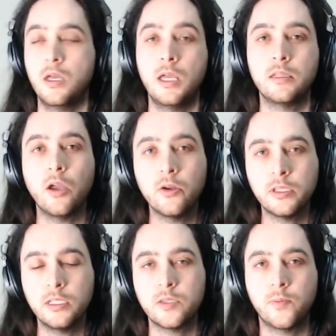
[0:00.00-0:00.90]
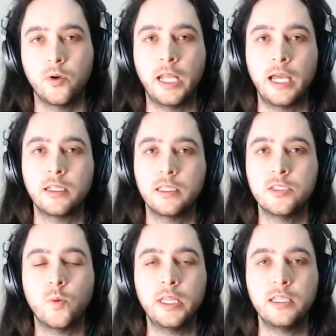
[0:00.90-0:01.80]
The only thing to point out
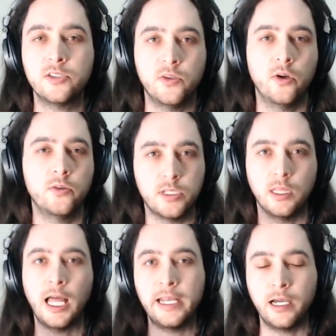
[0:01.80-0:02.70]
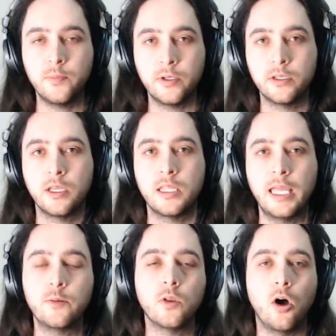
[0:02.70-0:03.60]
is when these nodes line up, they
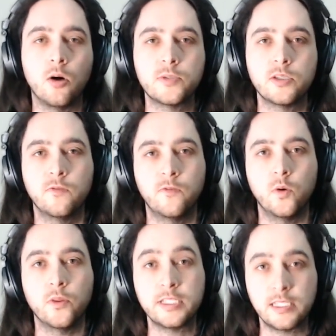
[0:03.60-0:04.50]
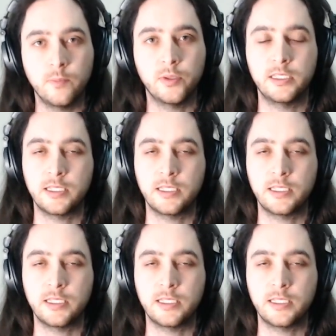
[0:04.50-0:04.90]
will opt for the simplest